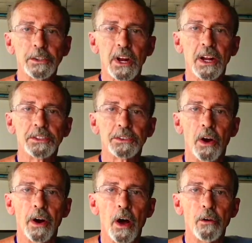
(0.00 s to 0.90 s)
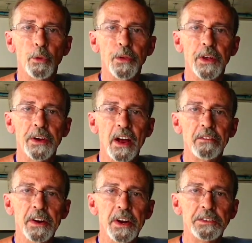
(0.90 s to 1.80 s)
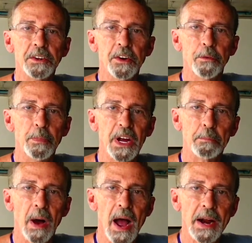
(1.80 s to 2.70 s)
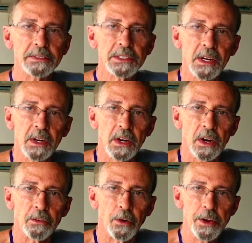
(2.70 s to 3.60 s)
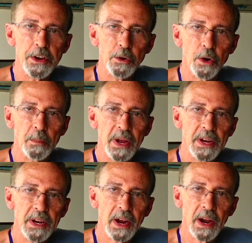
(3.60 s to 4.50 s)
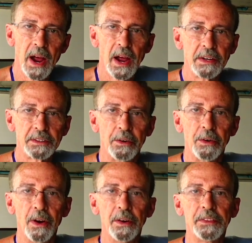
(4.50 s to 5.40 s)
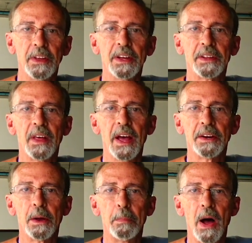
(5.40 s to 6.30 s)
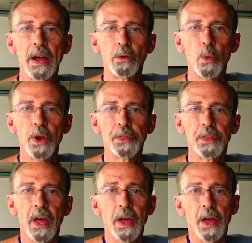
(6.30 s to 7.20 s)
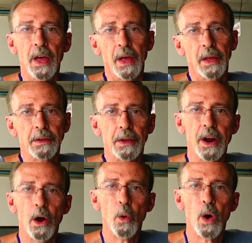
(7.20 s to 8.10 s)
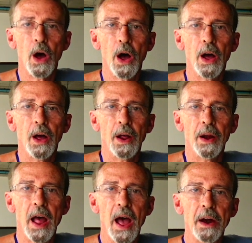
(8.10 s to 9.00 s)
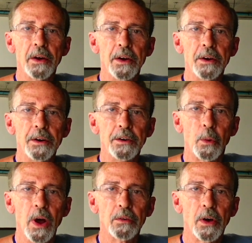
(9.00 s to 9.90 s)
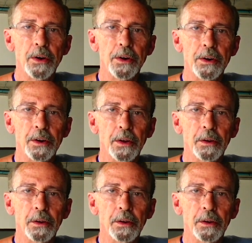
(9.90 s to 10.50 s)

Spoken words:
First let's start off with the definition of big bike. For you or me, I generally think that a bike with 900, 1200,